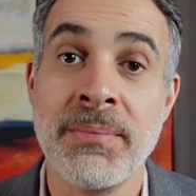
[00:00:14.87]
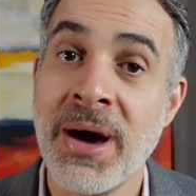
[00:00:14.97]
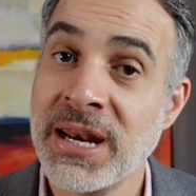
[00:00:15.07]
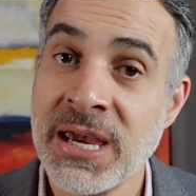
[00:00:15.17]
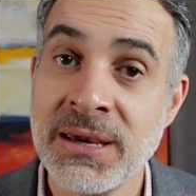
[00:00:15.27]

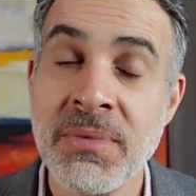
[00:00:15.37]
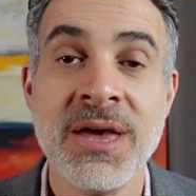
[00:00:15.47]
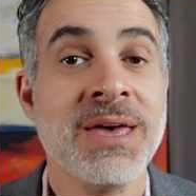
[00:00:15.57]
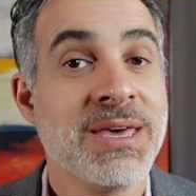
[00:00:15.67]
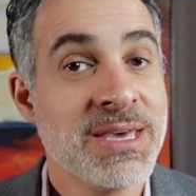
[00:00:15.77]
My name
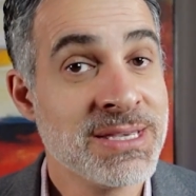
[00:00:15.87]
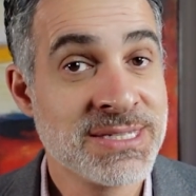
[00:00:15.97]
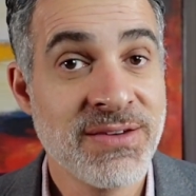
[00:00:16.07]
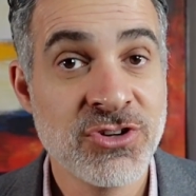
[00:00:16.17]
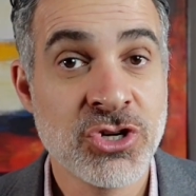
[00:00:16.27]
is
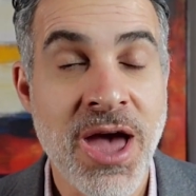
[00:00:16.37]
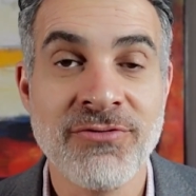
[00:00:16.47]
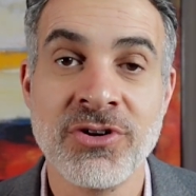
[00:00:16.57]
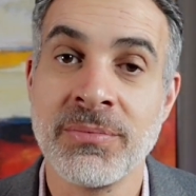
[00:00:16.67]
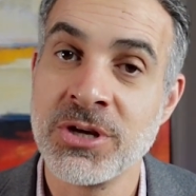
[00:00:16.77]
Zevi
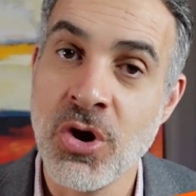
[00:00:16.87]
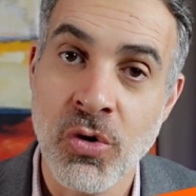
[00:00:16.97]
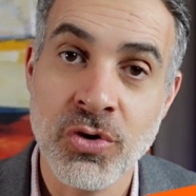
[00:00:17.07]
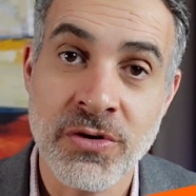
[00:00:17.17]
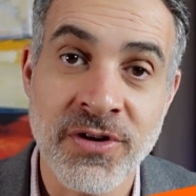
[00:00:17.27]
Shafran. I'm the
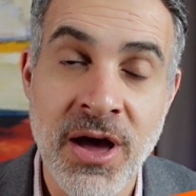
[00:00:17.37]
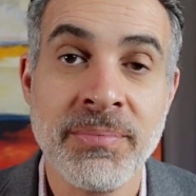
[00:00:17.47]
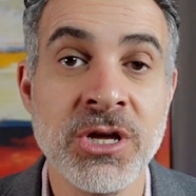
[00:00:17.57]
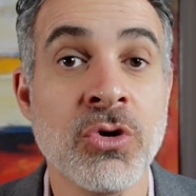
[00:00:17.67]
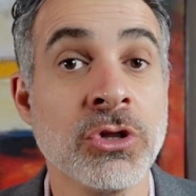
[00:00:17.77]
owner of a
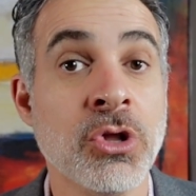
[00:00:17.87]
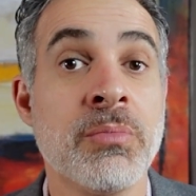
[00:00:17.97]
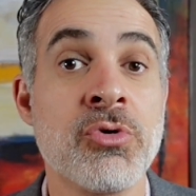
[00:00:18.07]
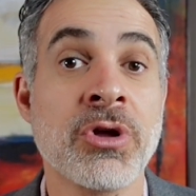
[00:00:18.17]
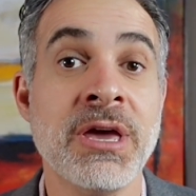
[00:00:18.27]
company called Loan
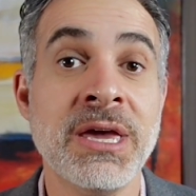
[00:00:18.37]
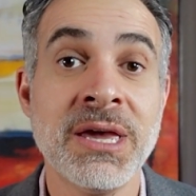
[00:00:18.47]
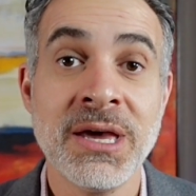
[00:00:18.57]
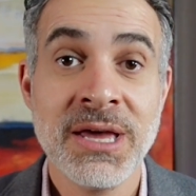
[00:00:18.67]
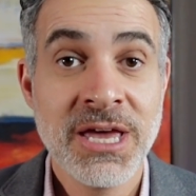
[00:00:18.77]
Brook Inc.